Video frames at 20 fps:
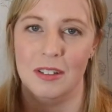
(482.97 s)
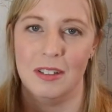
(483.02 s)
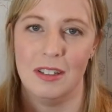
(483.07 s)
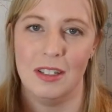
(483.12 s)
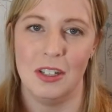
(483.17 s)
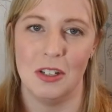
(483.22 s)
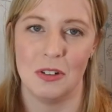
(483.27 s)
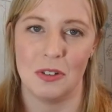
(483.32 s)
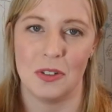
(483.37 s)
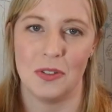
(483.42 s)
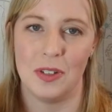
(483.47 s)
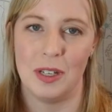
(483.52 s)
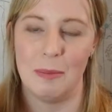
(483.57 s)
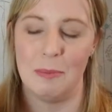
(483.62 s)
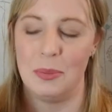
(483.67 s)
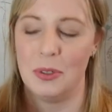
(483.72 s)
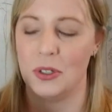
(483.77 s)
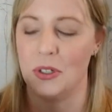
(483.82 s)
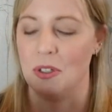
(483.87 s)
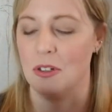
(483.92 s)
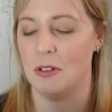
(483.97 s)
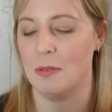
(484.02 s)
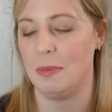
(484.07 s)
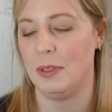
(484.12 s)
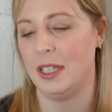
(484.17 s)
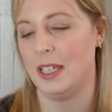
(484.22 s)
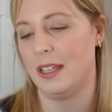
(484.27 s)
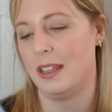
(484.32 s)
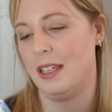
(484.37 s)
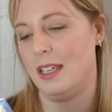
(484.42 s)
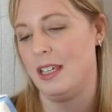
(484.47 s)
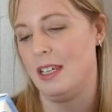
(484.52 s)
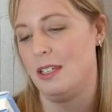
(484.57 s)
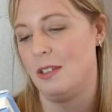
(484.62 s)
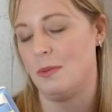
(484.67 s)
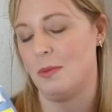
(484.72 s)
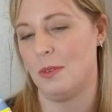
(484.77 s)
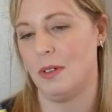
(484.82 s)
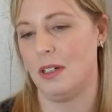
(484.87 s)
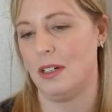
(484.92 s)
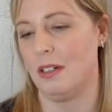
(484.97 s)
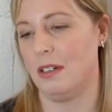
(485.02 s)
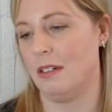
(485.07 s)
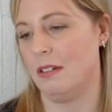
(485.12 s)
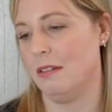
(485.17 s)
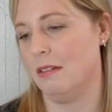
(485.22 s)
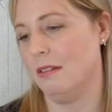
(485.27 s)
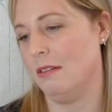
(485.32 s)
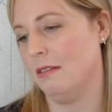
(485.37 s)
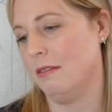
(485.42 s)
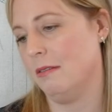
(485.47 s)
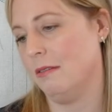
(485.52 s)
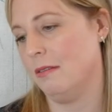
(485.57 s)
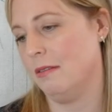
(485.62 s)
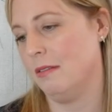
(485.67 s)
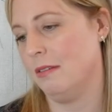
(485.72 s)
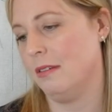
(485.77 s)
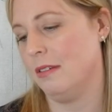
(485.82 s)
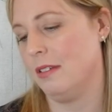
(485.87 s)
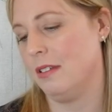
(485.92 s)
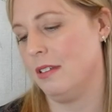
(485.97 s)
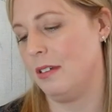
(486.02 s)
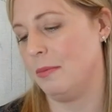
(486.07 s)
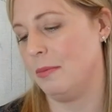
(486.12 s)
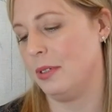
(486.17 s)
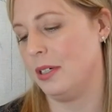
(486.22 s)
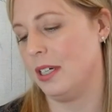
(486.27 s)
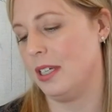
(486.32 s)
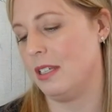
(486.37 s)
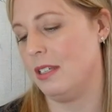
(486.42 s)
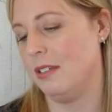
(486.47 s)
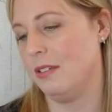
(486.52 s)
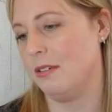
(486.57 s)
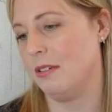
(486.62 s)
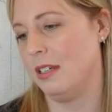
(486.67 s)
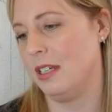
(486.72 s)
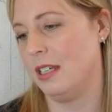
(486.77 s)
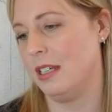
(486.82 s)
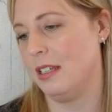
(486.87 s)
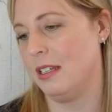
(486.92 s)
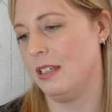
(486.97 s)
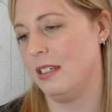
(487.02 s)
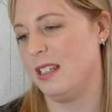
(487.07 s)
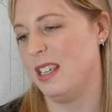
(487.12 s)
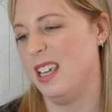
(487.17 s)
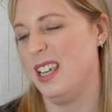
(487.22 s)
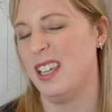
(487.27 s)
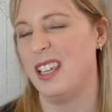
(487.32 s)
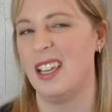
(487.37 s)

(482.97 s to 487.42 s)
the Oxfam bookshop, like these were no prices on any of these.